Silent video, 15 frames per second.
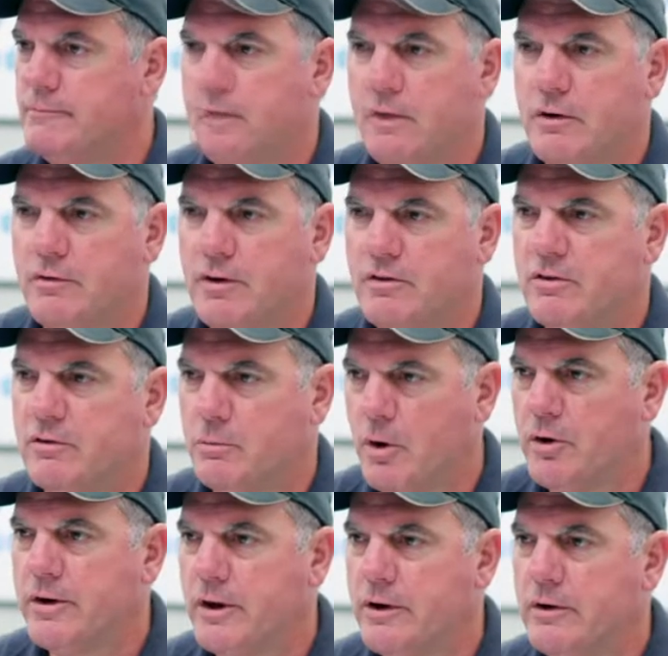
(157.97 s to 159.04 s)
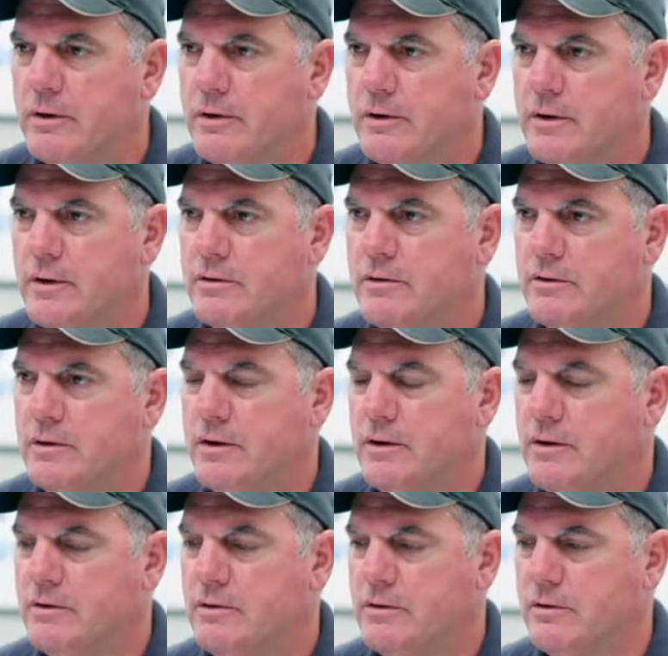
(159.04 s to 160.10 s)
RFDS's motto is
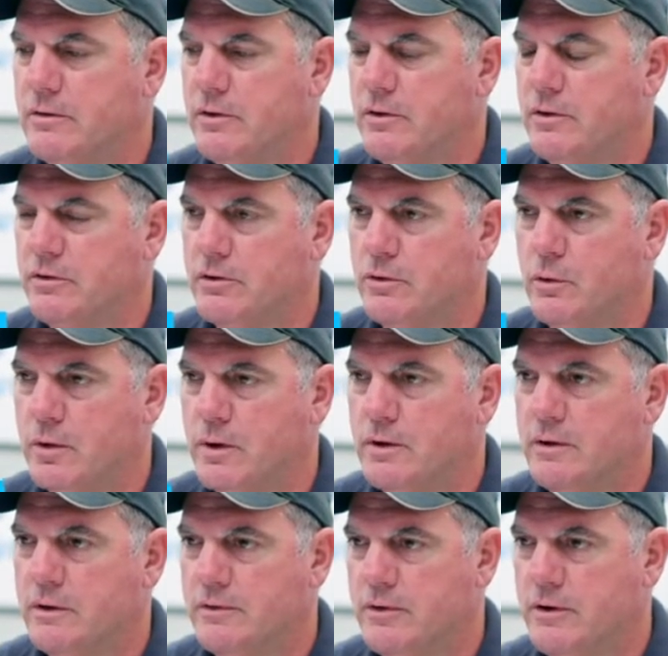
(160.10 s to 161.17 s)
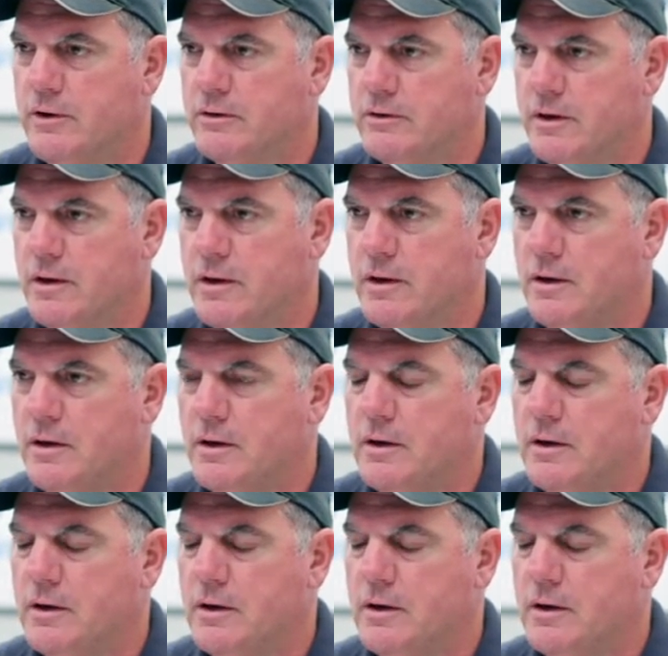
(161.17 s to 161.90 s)
the furthest corner, the finest care.